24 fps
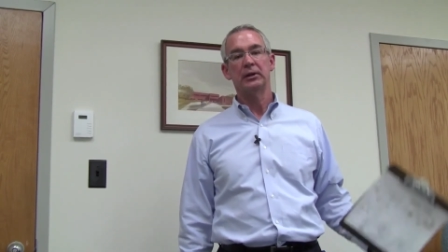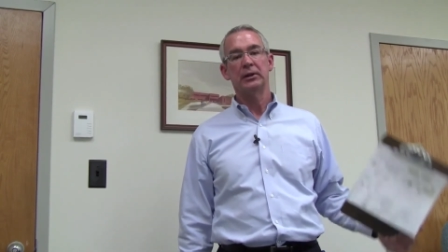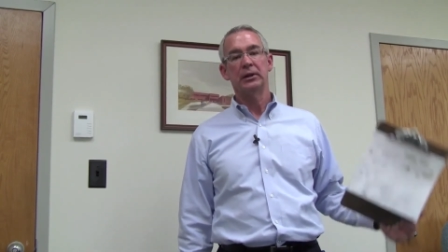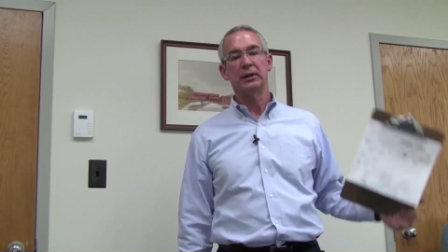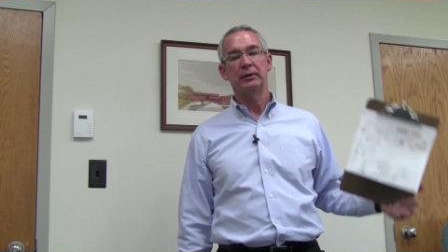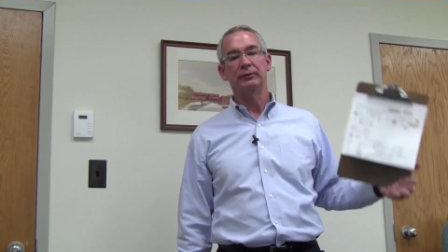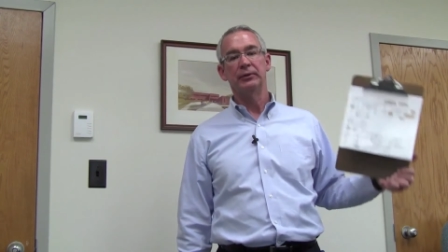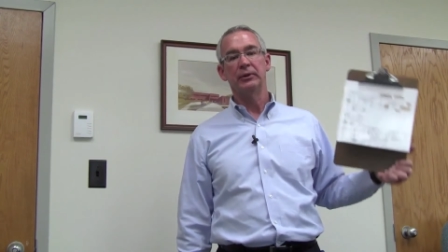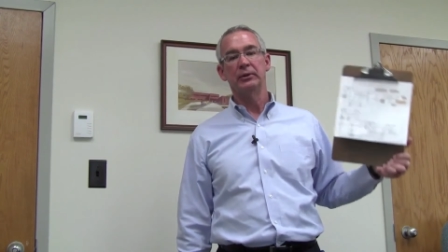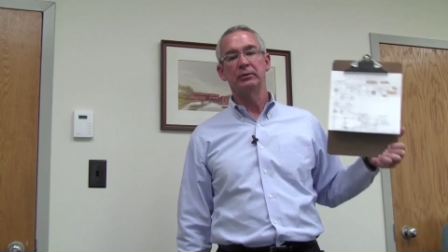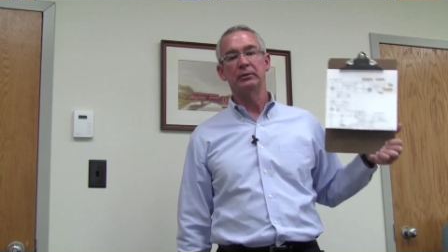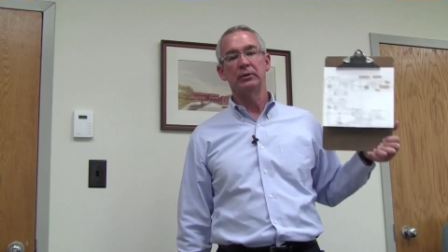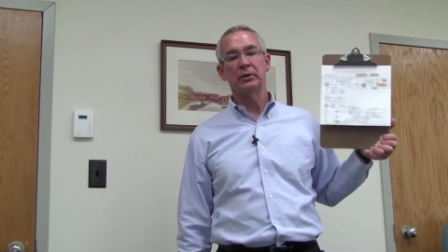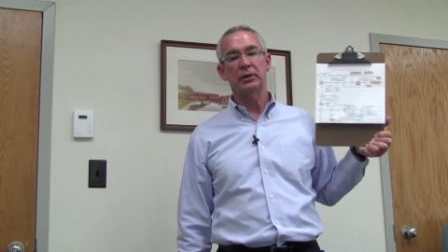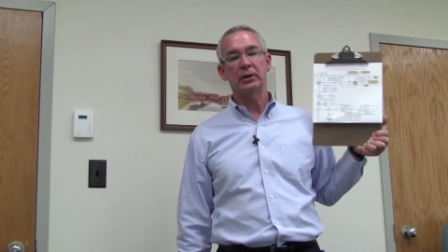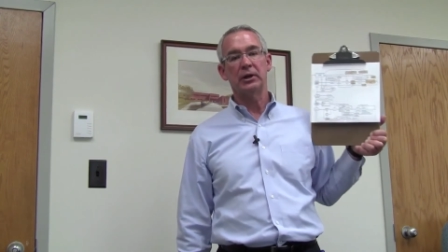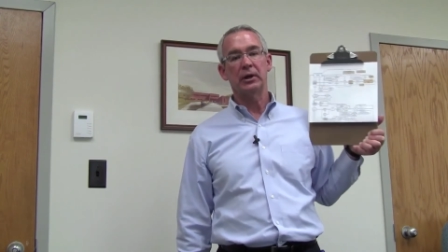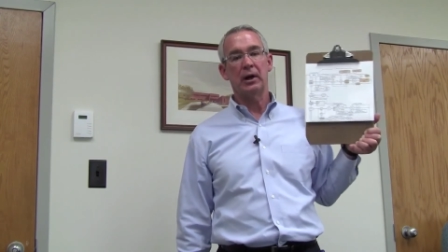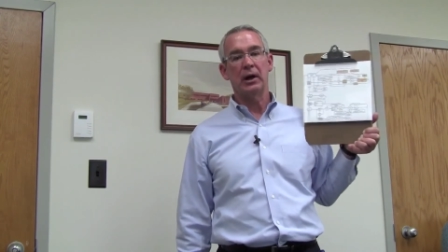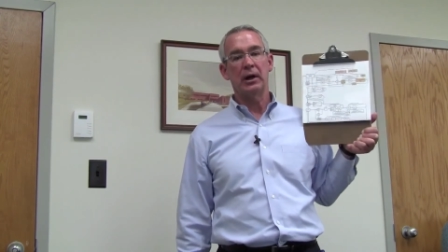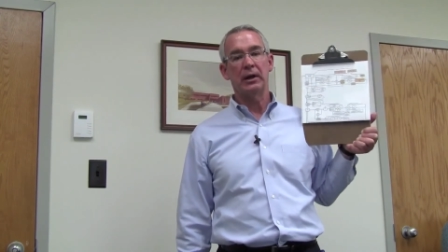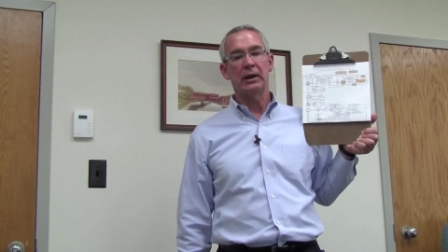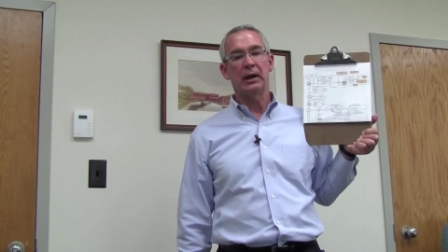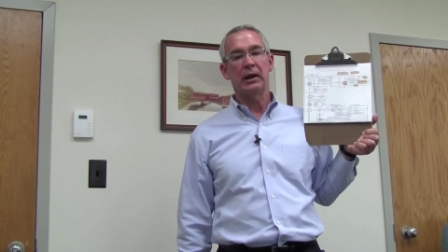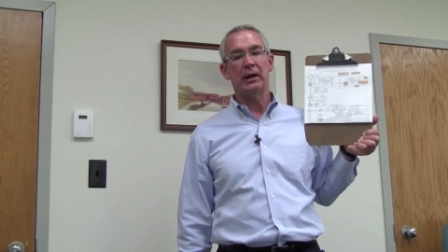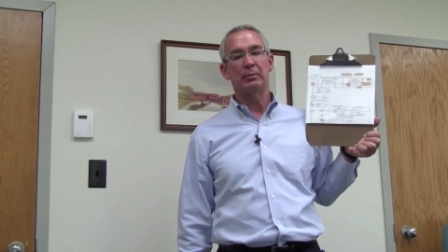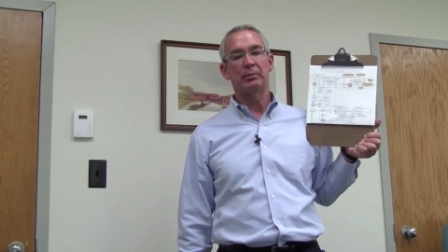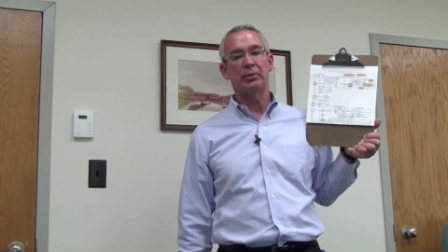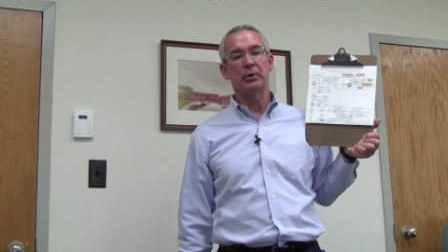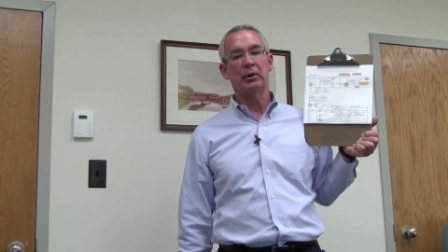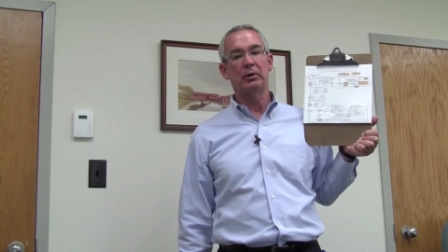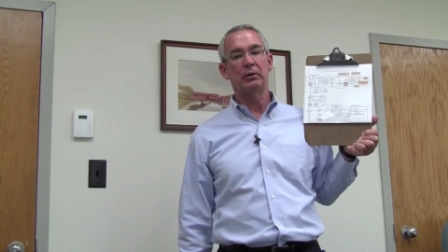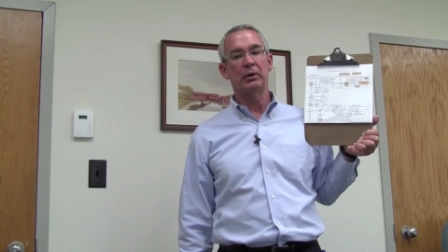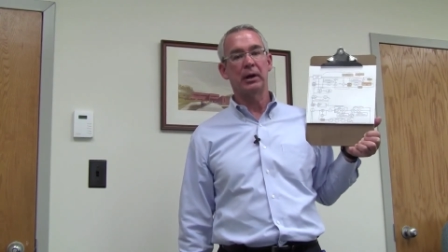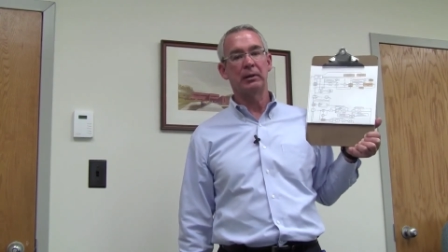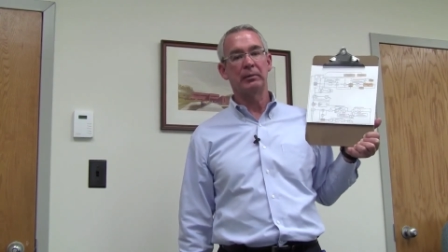If you look on our
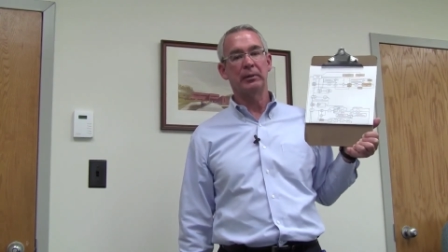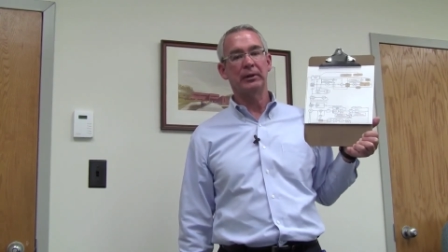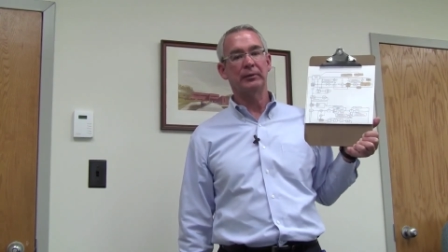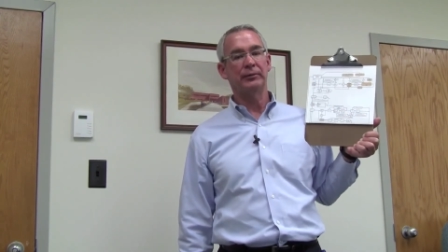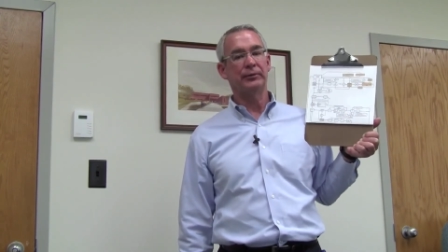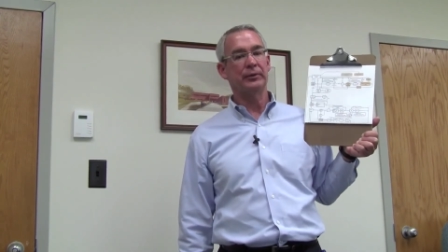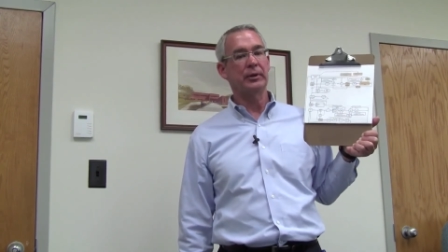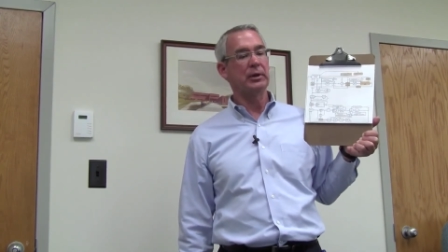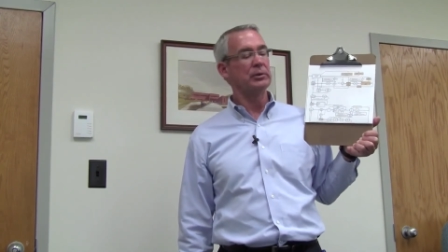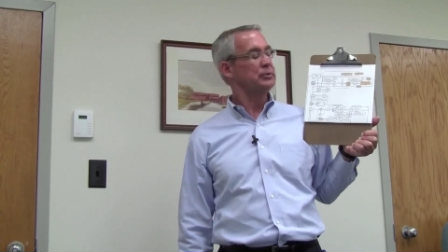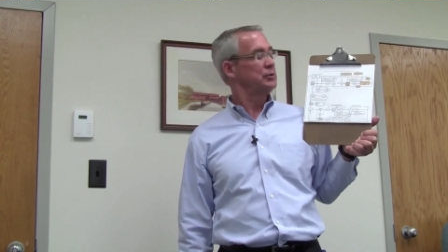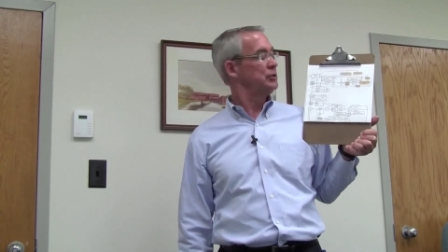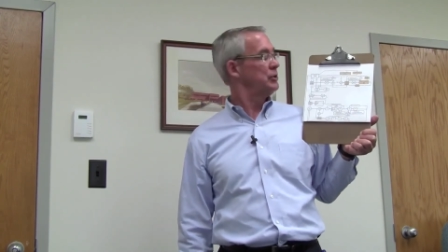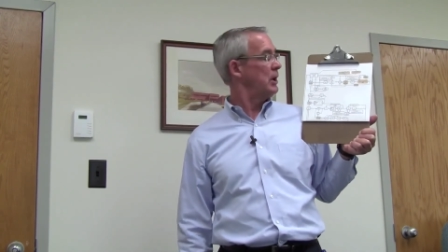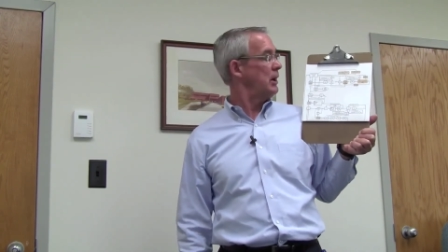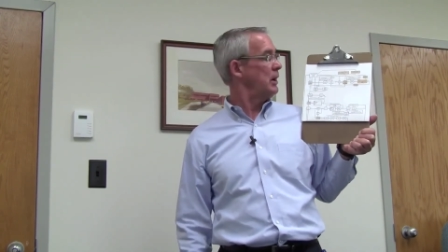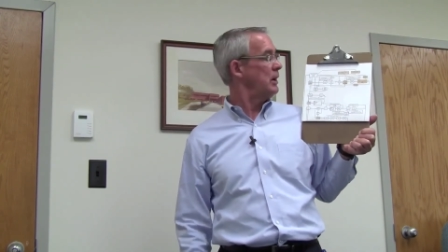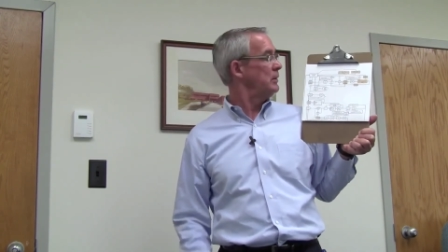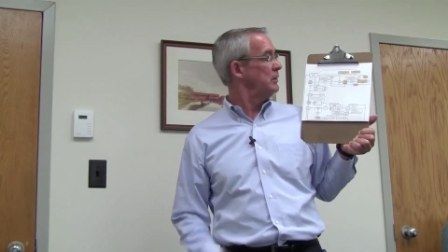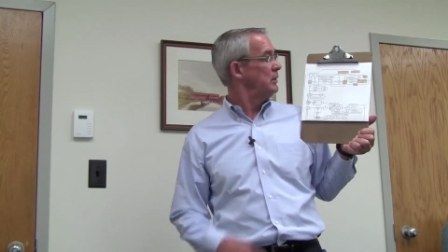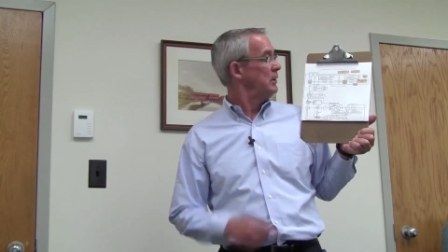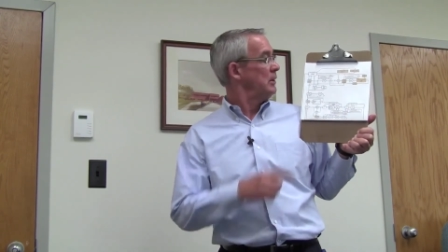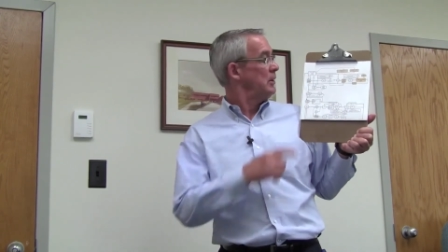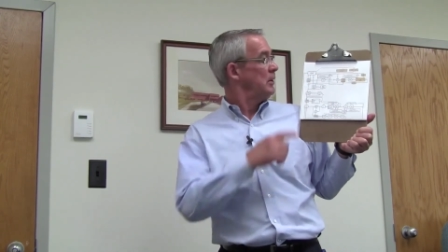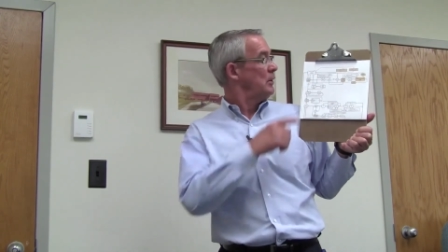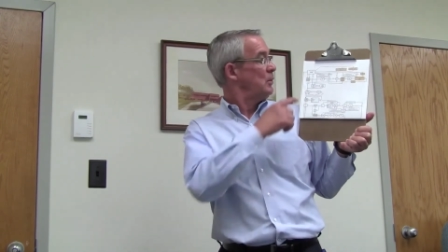programming flowchart,